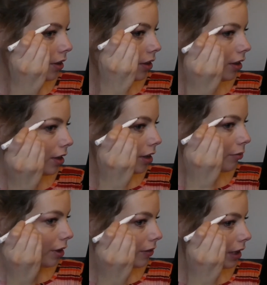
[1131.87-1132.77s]

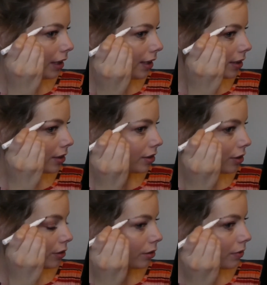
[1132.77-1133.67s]
I really needed
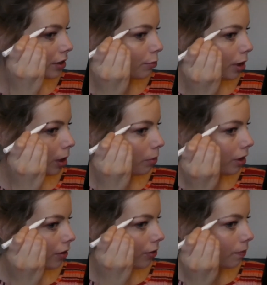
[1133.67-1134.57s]
to have done my
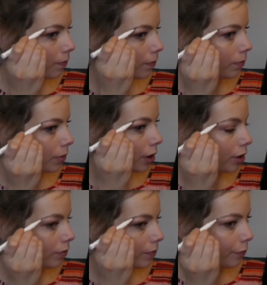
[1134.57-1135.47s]
eyebrows, but
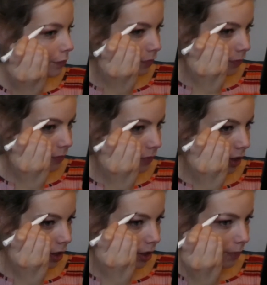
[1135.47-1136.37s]

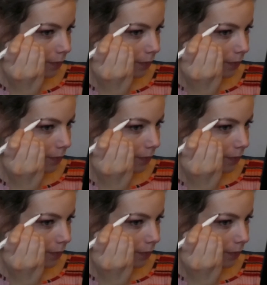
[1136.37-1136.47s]
you know,